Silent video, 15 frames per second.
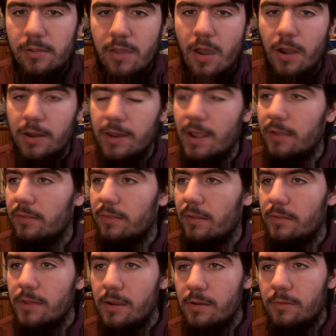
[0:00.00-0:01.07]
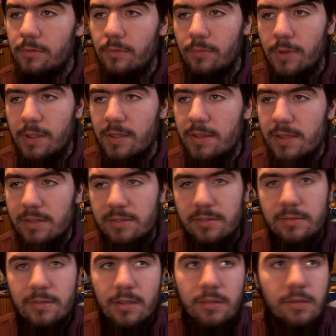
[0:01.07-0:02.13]
contacts are there so we could just
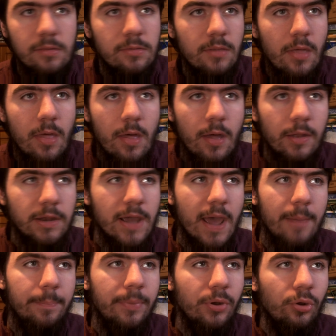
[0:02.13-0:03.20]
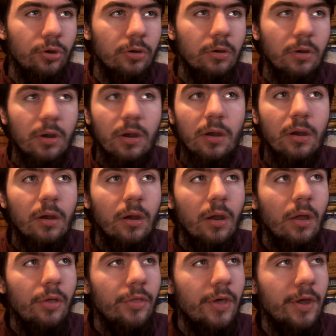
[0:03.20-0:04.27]
stick in the adapter?
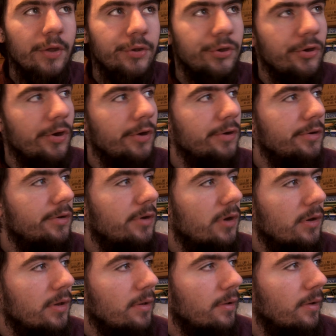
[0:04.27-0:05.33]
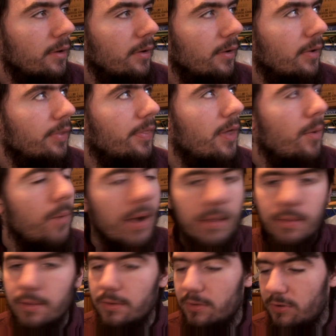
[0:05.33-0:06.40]
The
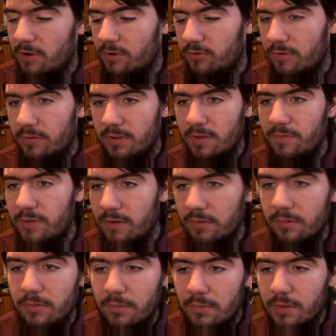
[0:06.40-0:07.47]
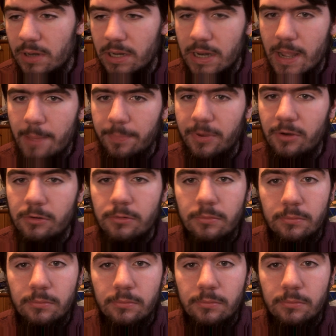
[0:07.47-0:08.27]
wireless charge receiver adapter?